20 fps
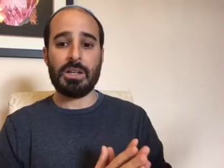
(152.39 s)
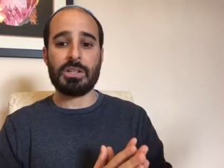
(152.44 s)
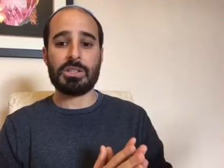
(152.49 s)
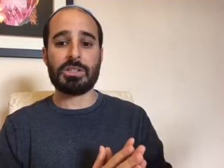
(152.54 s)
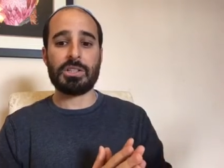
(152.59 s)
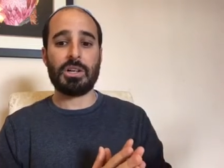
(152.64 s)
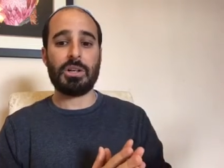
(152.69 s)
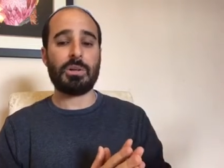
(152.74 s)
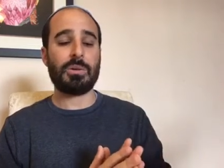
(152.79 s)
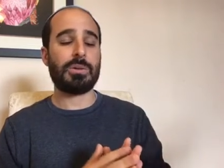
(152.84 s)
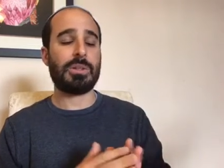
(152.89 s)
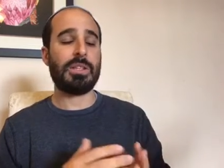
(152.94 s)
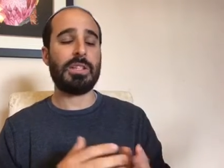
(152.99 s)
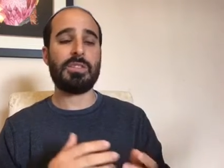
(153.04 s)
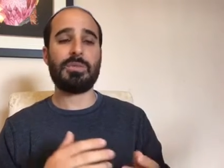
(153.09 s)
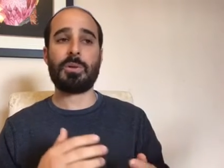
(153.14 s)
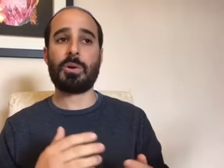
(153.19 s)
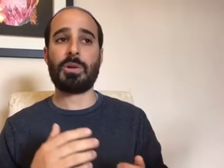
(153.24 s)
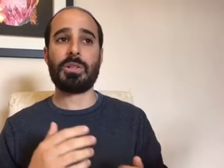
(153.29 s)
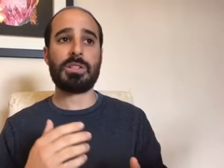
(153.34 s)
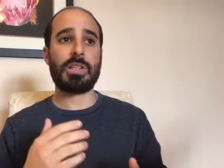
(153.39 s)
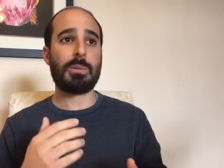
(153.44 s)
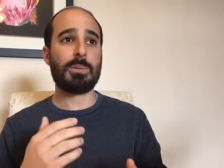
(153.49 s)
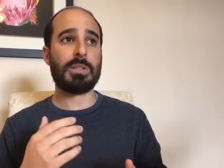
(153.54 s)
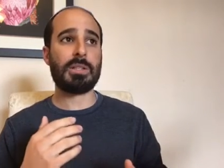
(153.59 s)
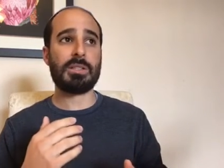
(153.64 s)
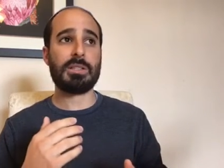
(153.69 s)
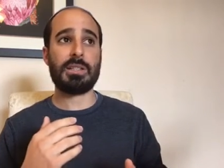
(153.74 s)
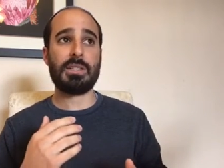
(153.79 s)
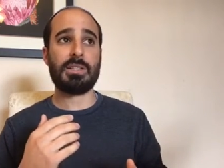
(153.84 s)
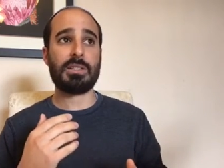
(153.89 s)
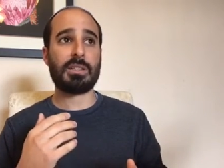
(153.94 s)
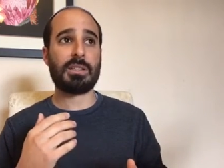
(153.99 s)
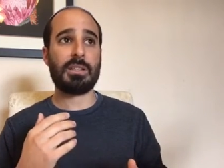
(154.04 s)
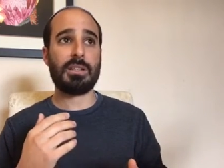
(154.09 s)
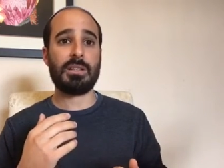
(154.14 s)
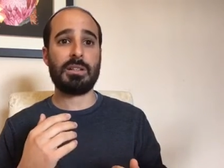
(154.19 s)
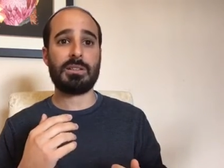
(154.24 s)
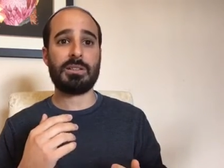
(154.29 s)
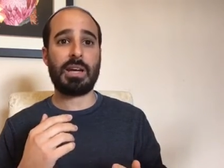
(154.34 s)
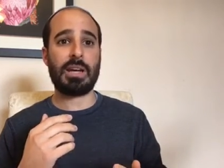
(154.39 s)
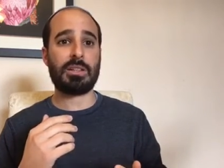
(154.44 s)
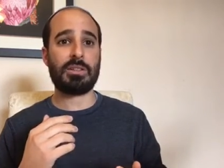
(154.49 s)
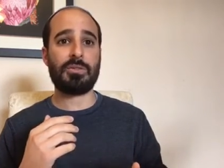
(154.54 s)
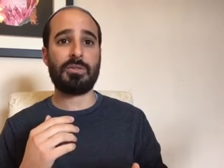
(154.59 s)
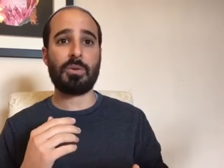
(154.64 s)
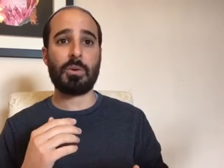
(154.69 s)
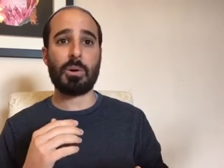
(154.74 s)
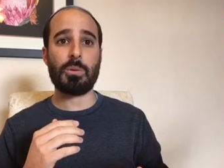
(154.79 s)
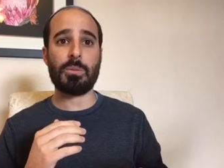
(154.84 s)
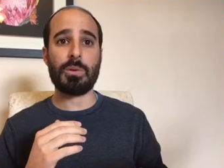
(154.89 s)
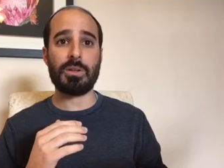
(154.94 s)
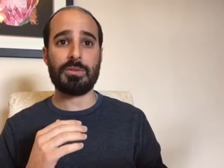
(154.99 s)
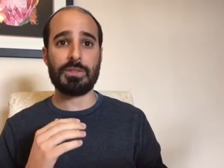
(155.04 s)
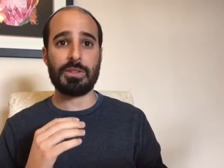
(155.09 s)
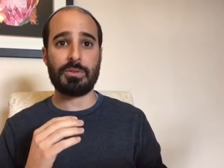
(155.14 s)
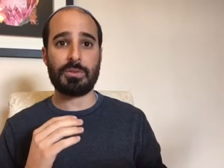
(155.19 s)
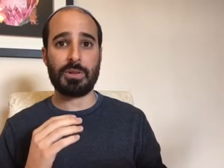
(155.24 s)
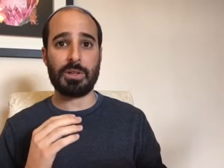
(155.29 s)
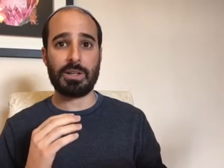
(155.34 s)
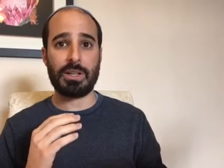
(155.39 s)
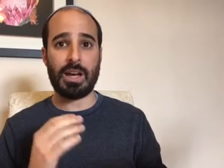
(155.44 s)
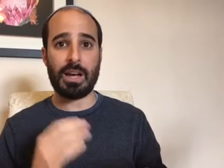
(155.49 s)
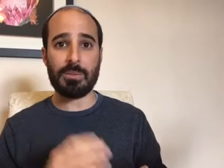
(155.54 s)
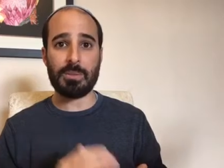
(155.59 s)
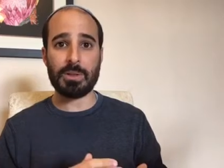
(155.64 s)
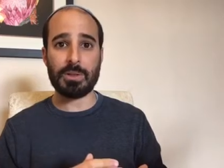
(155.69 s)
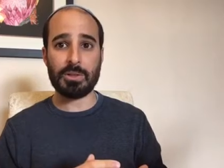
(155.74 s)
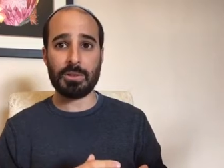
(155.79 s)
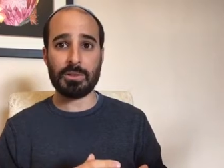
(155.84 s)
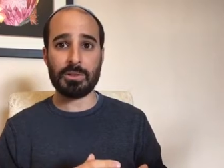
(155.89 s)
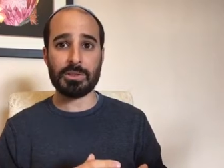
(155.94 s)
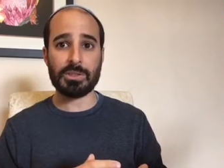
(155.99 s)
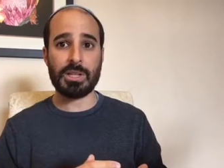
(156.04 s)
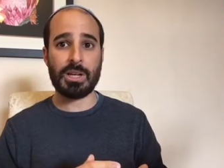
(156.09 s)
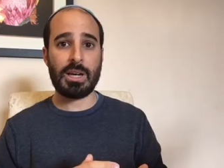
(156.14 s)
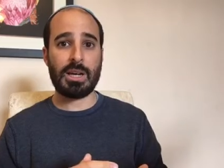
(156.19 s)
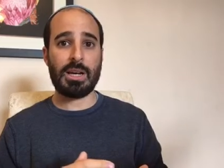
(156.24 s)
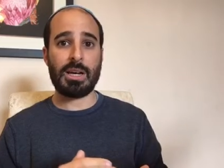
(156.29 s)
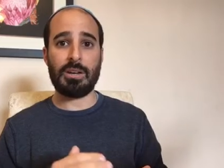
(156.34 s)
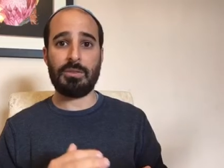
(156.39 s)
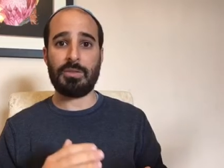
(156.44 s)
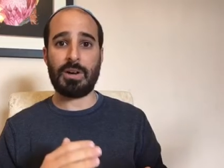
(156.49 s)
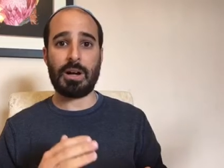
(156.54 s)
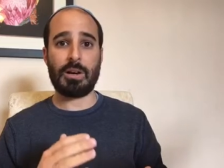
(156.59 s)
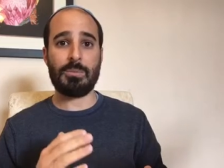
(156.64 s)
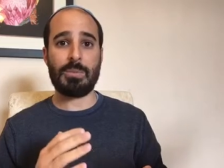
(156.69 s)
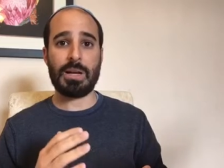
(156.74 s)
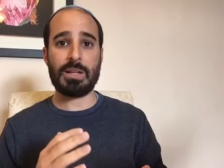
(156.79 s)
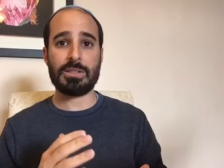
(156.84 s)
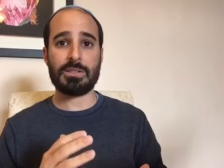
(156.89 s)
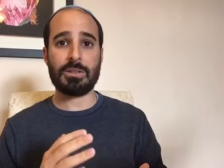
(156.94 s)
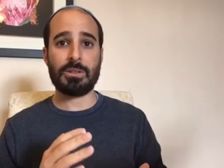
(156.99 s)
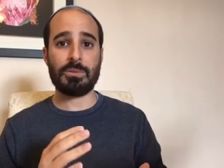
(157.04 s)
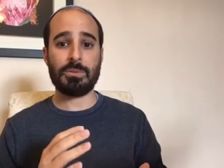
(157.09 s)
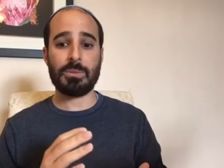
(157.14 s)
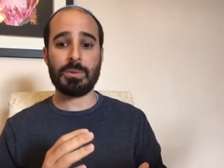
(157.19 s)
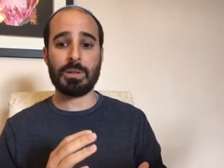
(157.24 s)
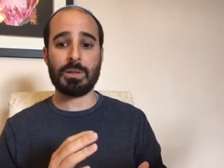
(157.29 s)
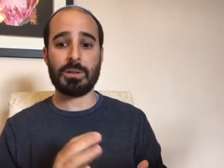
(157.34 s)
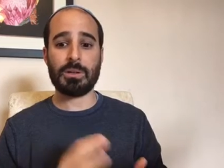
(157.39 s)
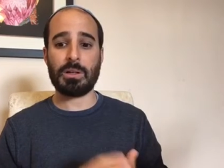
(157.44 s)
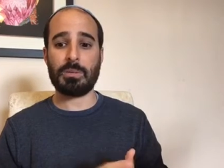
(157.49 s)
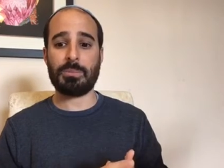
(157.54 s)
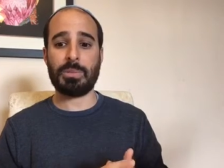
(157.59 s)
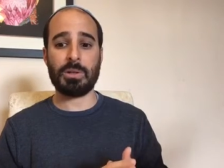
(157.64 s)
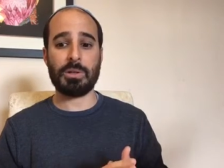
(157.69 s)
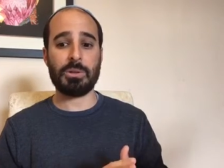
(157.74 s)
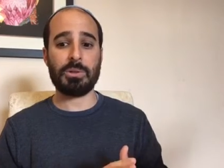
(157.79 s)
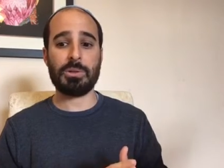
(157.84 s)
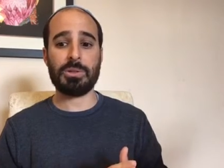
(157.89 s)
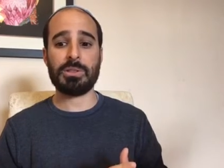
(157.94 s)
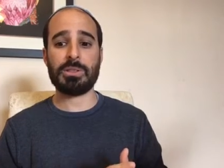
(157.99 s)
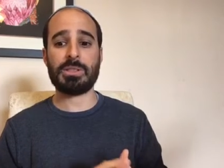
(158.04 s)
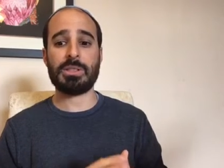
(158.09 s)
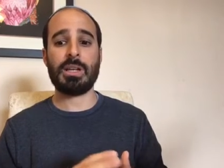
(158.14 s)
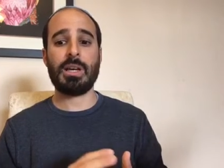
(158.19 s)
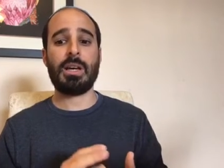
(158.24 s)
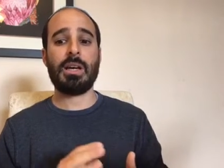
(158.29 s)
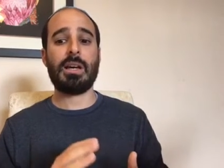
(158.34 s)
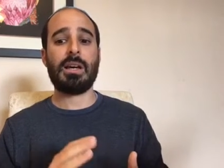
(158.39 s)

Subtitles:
So these foreign substances could take the form of different chemicals, environmental pollutants,